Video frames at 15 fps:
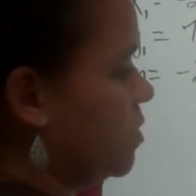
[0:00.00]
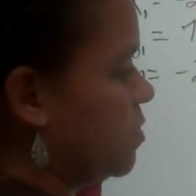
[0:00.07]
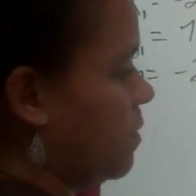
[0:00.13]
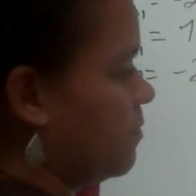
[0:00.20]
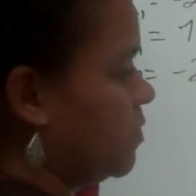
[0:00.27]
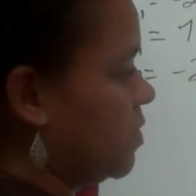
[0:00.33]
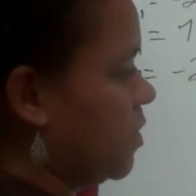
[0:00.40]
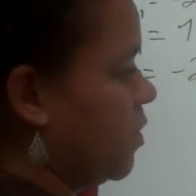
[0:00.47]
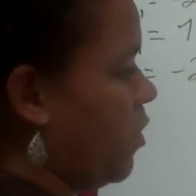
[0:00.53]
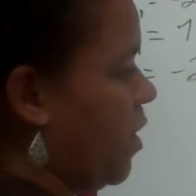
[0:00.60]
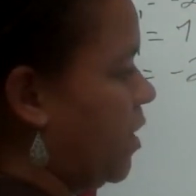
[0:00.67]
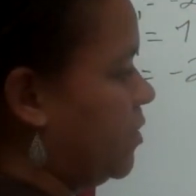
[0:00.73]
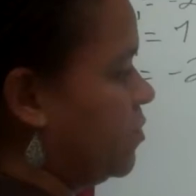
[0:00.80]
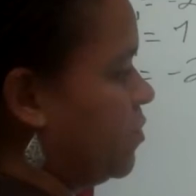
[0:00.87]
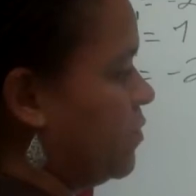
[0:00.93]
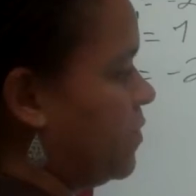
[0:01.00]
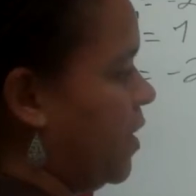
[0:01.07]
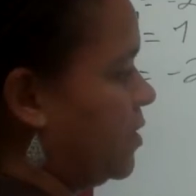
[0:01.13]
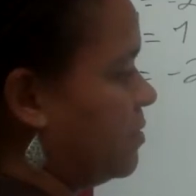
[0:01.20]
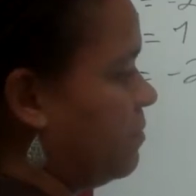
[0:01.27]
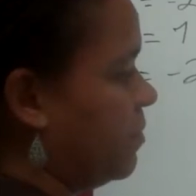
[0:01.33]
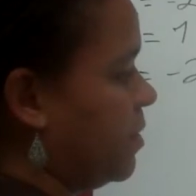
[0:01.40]
So I'm just going to go ahead and turn
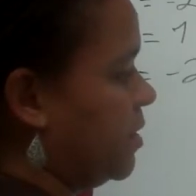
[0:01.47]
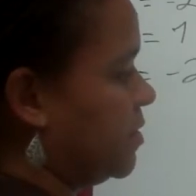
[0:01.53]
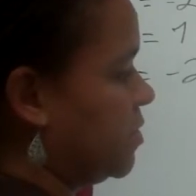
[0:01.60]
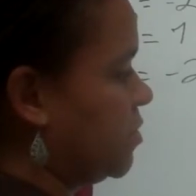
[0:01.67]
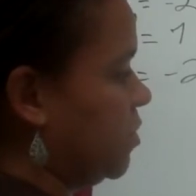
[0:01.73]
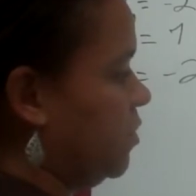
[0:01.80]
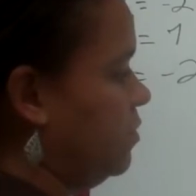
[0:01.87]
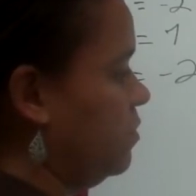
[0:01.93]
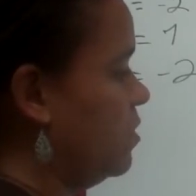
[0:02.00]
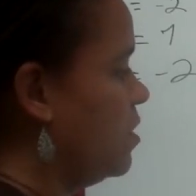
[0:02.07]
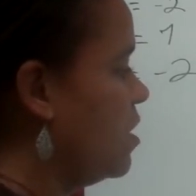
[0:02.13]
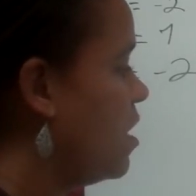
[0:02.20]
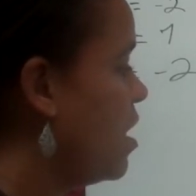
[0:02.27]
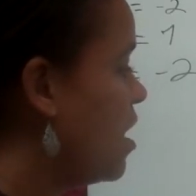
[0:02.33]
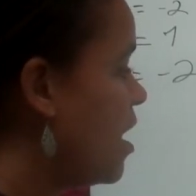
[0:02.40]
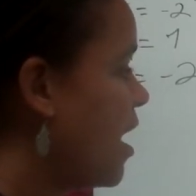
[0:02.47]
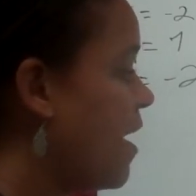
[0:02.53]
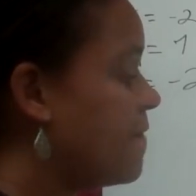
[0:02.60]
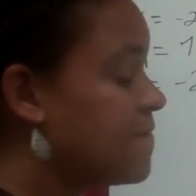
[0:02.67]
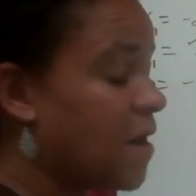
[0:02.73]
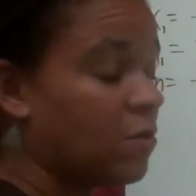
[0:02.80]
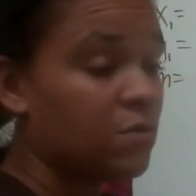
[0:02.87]
that to plus 2.
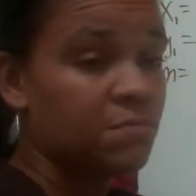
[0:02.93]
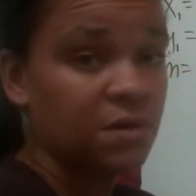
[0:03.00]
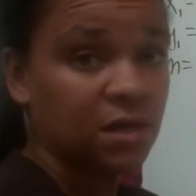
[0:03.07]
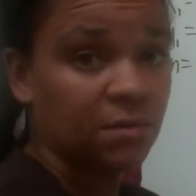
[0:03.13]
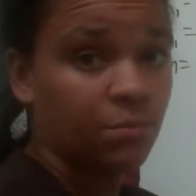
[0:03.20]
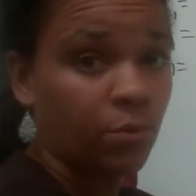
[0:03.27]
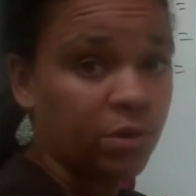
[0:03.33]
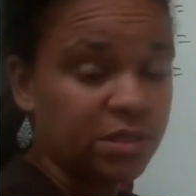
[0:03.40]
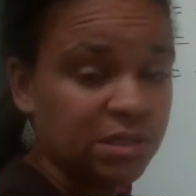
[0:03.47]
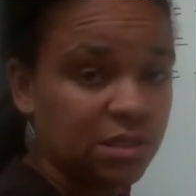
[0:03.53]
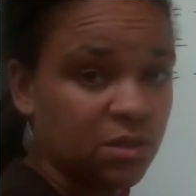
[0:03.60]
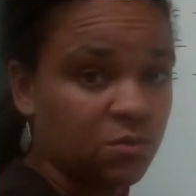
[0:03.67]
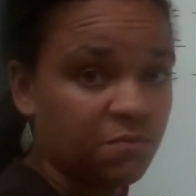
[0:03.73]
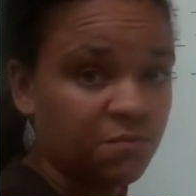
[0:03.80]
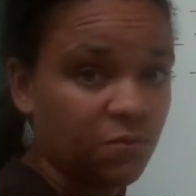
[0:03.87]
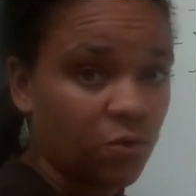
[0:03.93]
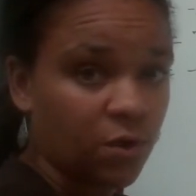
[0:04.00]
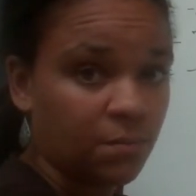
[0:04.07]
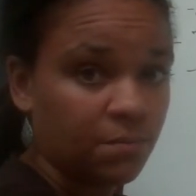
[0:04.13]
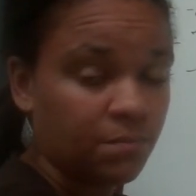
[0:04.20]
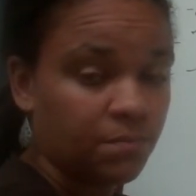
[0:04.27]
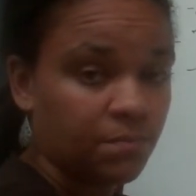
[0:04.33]
And that would be in point-slope form.